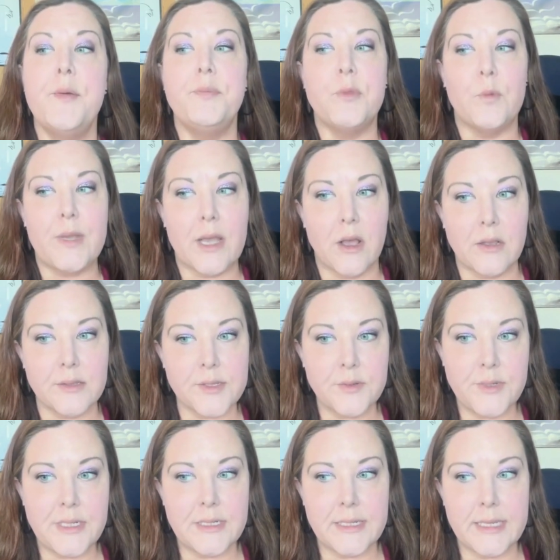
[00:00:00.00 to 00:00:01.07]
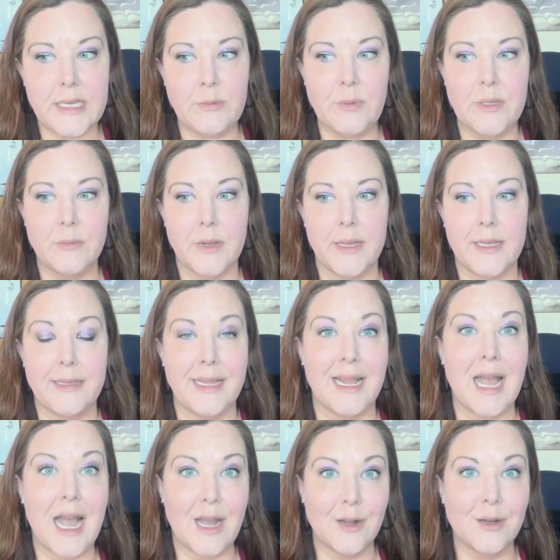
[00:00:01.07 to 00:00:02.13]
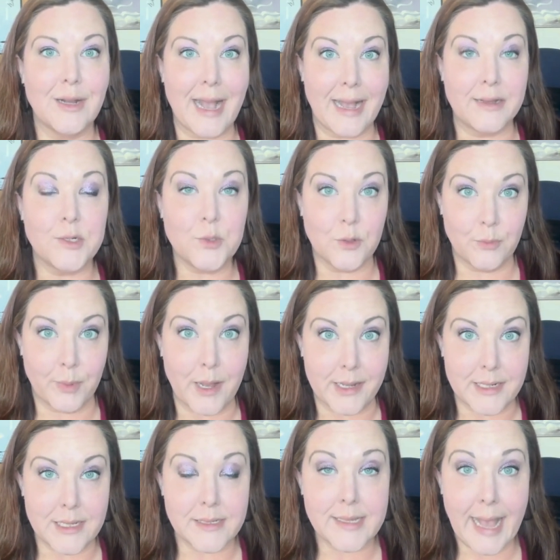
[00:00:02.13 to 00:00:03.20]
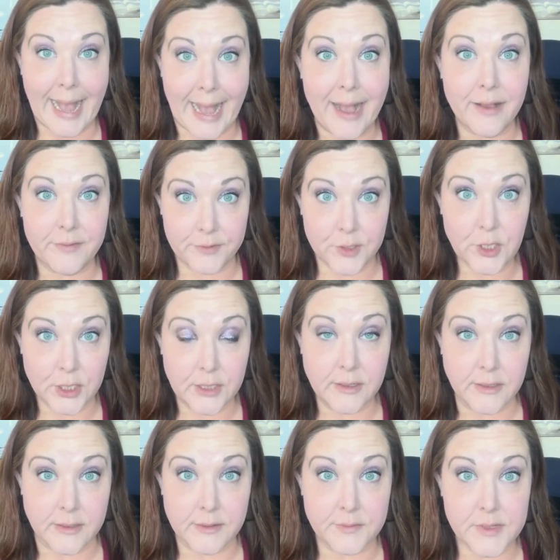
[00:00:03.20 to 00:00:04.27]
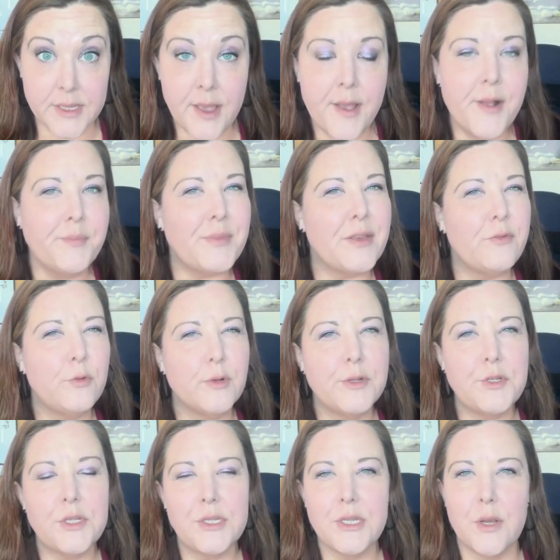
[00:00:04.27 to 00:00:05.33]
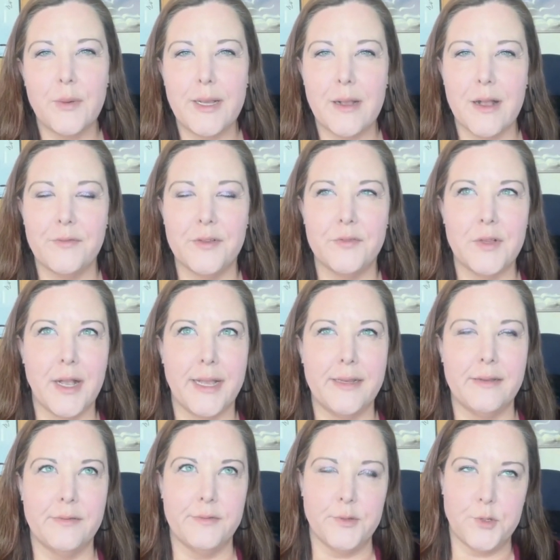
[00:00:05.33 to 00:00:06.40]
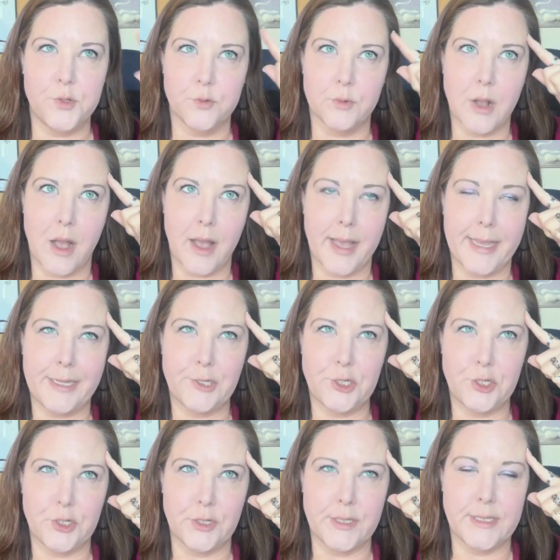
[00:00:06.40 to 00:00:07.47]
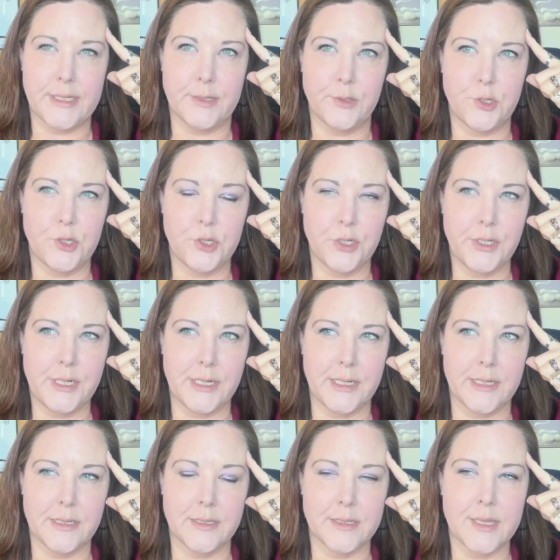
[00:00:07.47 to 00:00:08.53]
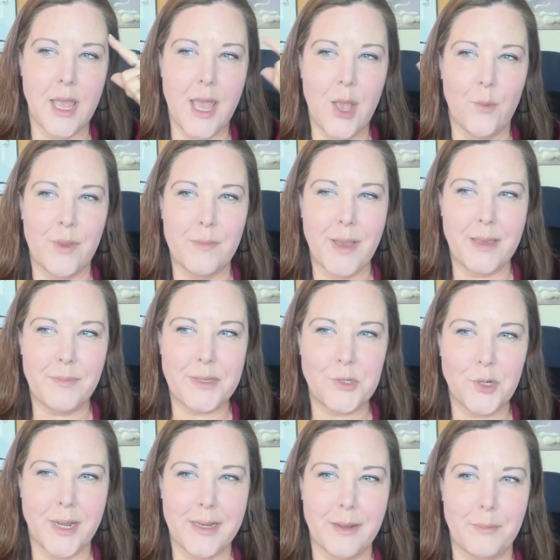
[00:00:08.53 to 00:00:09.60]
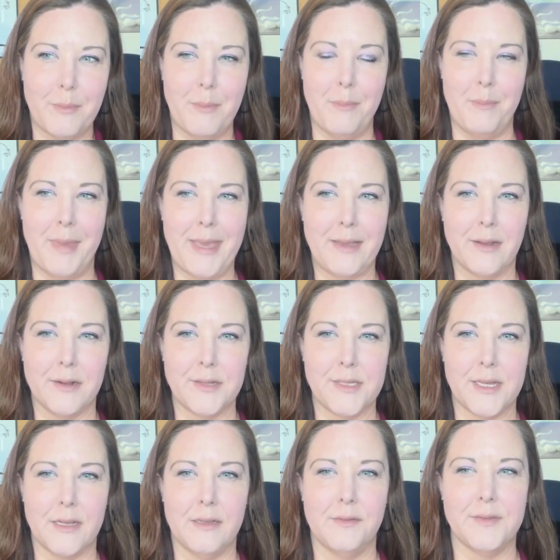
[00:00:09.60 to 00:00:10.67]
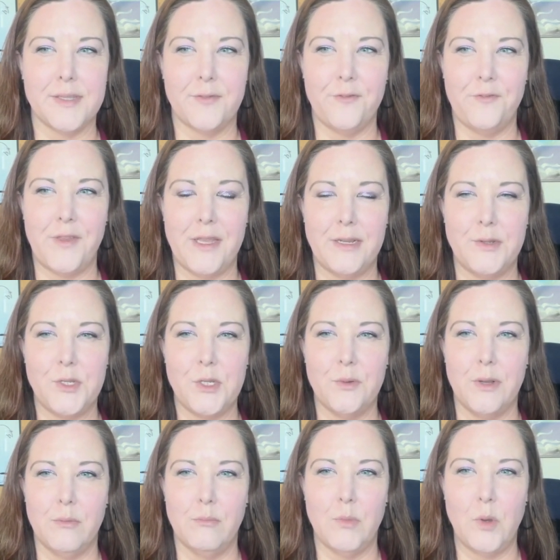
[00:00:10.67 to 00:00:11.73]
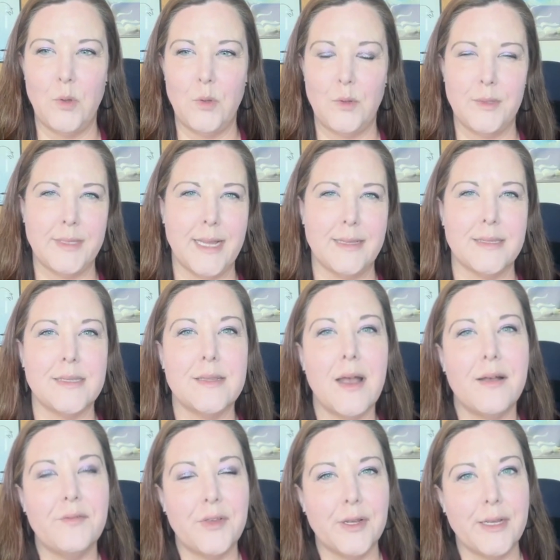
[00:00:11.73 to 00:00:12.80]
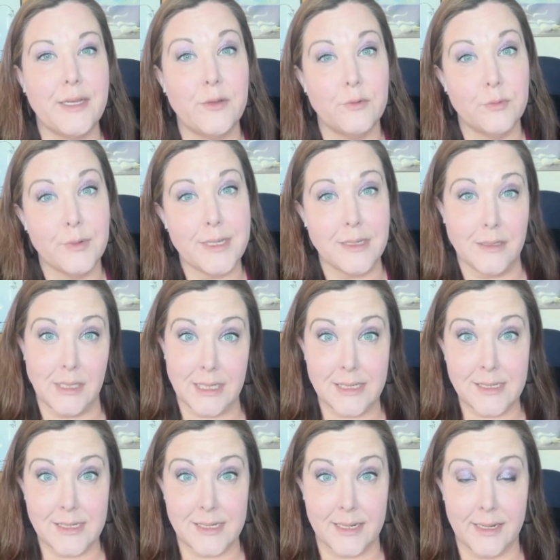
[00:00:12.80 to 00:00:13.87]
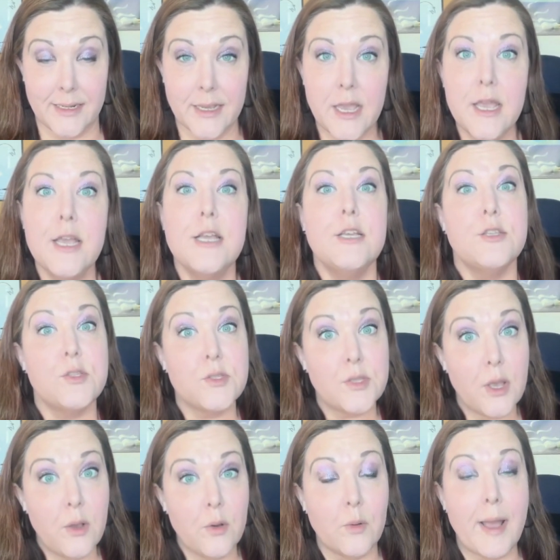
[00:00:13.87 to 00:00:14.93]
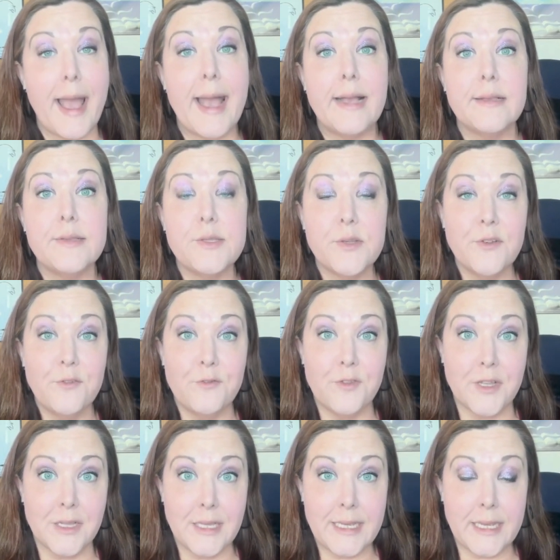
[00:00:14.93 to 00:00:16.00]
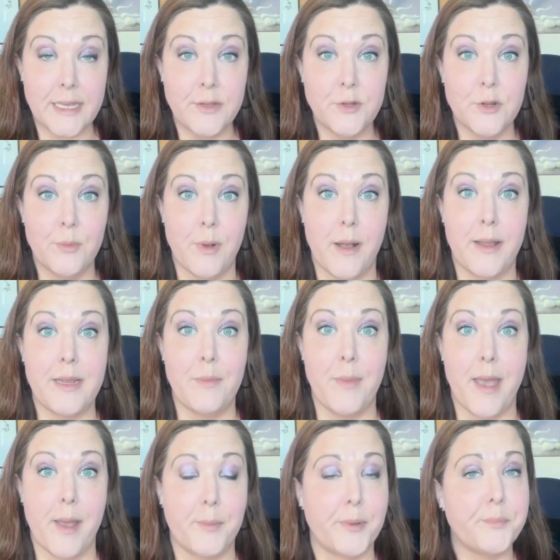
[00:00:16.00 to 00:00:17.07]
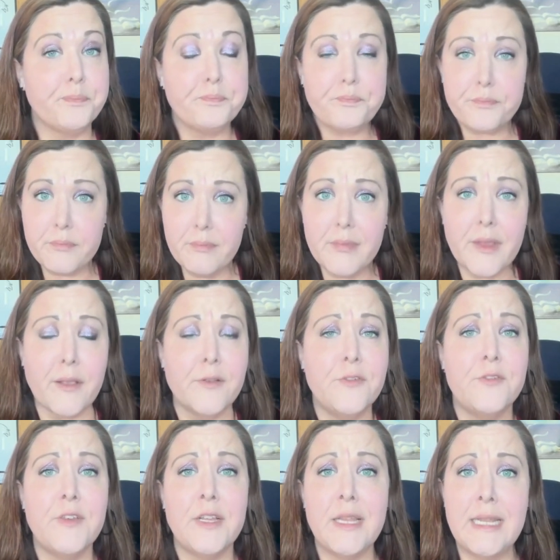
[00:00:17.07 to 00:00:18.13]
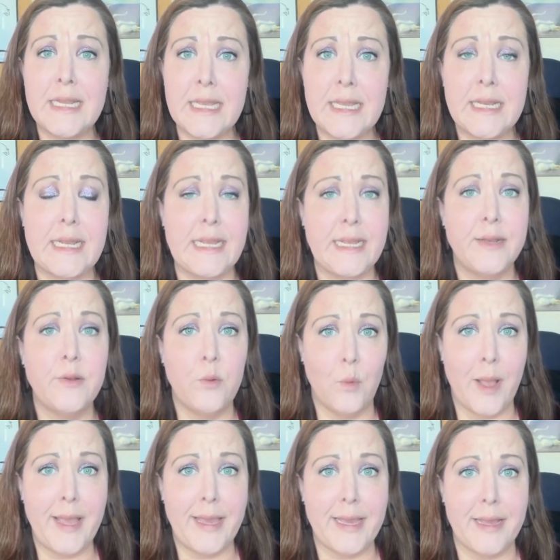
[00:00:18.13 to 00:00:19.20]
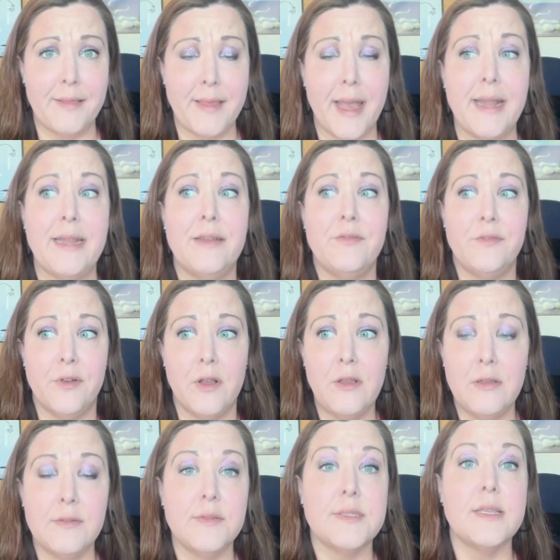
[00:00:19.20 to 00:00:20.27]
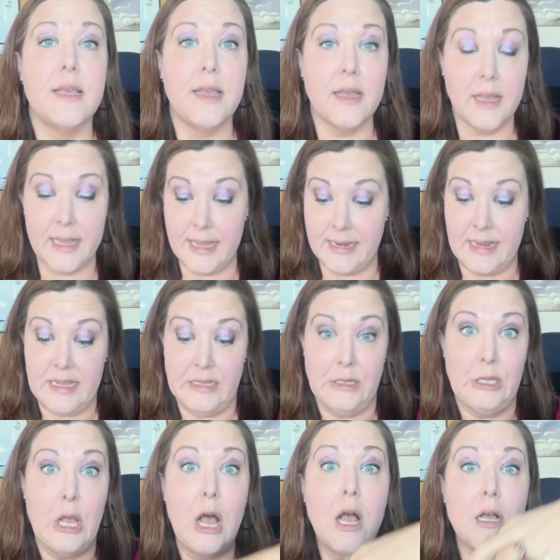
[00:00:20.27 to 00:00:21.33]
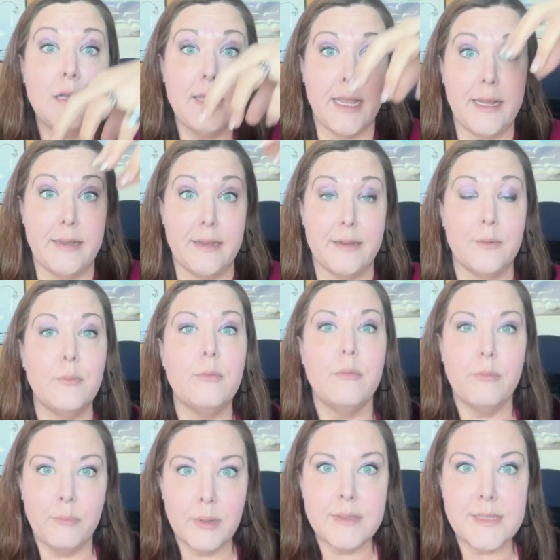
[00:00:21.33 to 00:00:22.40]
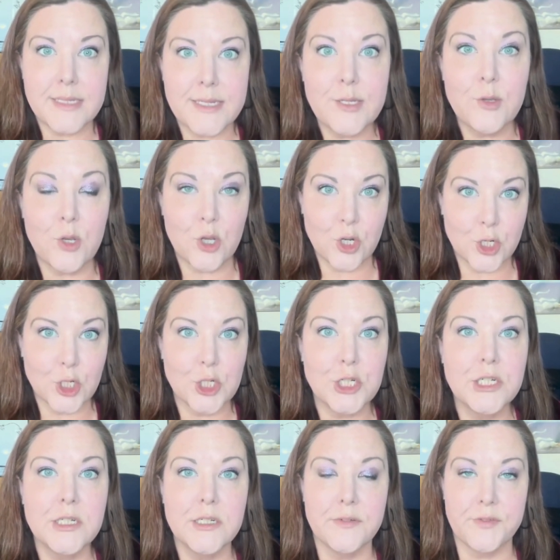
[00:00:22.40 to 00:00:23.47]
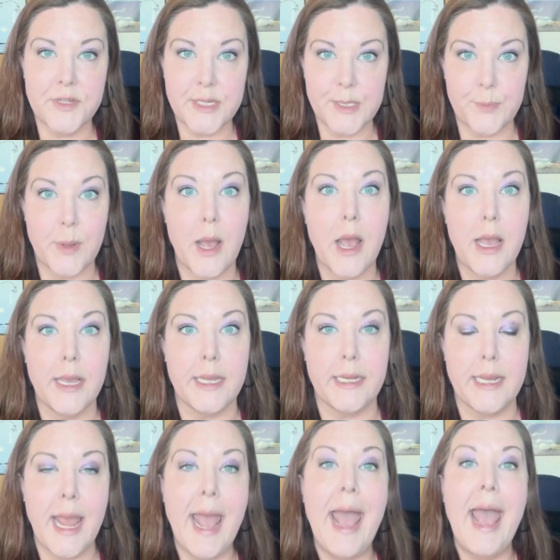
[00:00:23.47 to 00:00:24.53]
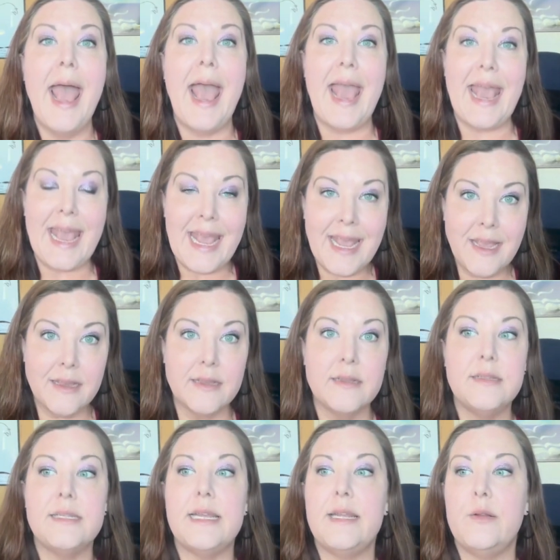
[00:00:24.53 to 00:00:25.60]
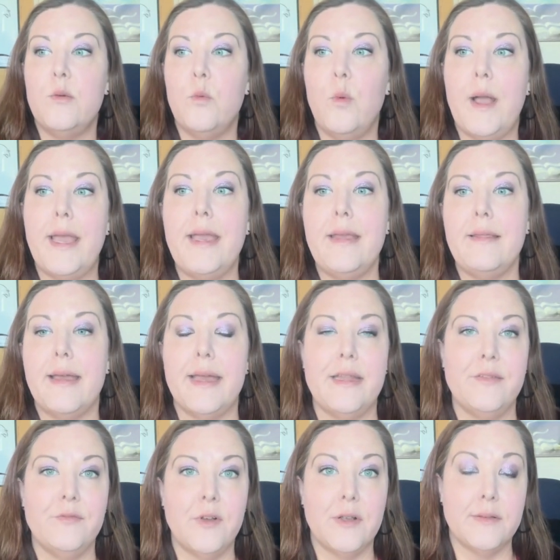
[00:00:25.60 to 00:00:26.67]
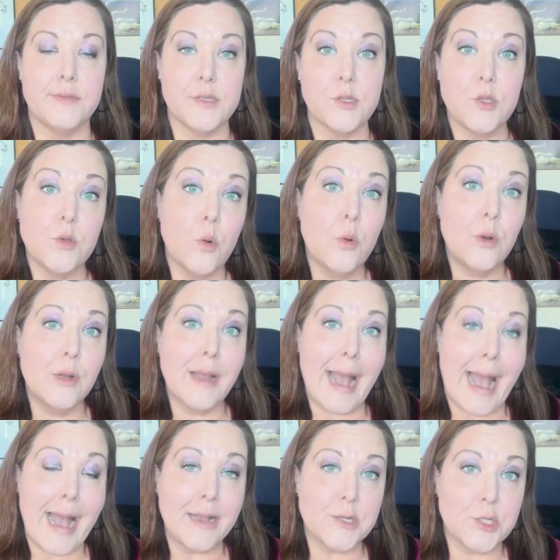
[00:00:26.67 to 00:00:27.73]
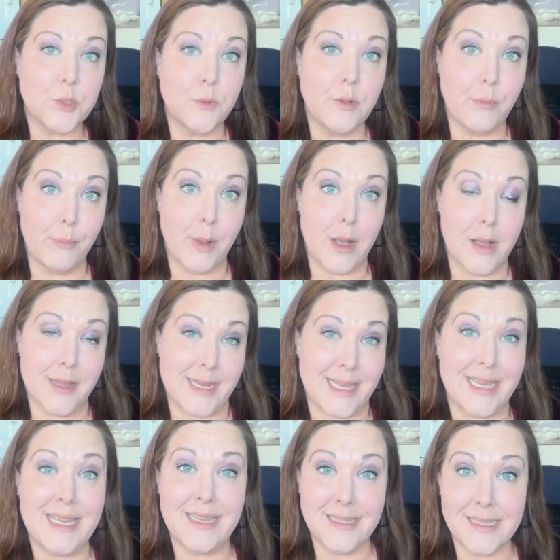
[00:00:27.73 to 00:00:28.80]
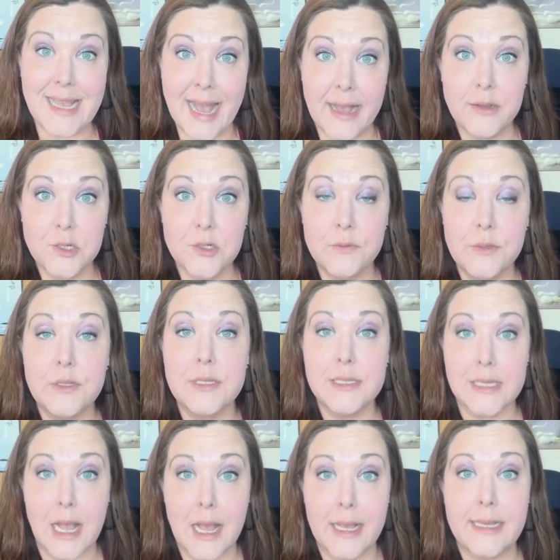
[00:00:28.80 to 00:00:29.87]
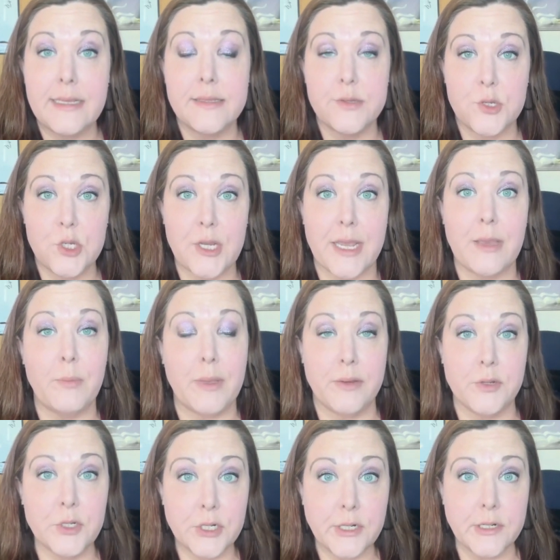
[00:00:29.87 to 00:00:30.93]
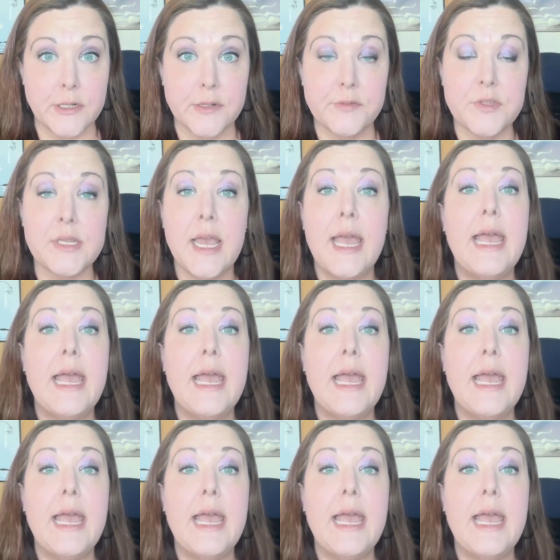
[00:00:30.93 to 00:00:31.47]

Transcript: We also need to keep in mind that our actual bodies have curves. If we're just going off of kind of dry shoulds and shouldn'ts, we might be trying to make ourselves fit into a mold that's not very realistic. So as you're filling in your body map, fill it in a way that involves an elongated but still curved spine, and in a way that involves your actual body, its actual size, shape, and curves.